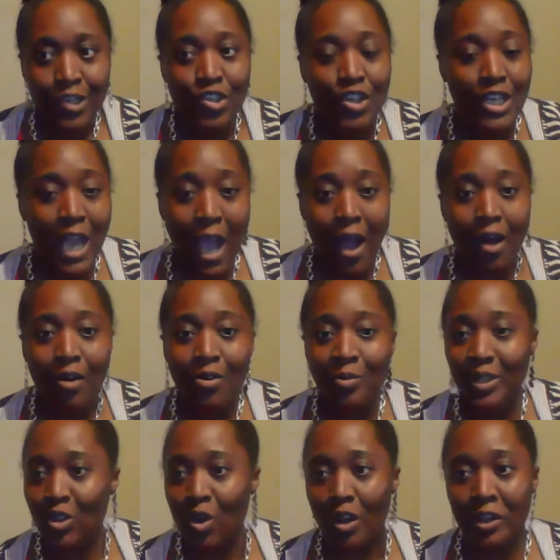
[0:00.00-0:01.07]
So now
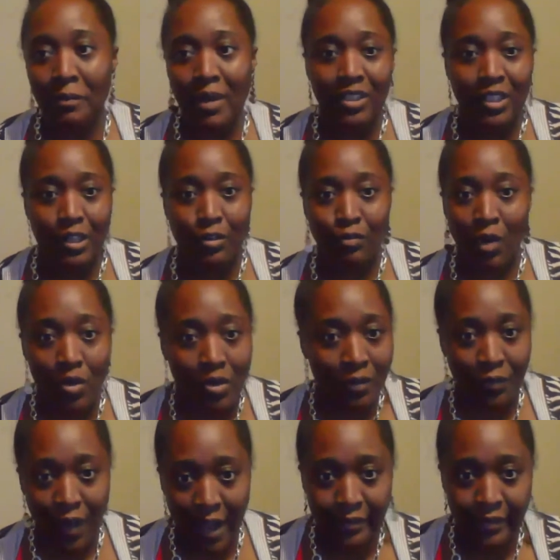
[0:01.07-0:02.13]
we're talking about the
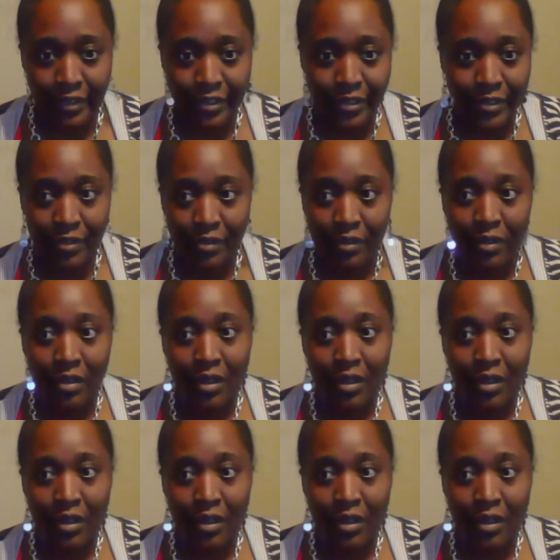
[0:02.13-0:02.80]
coronavirus.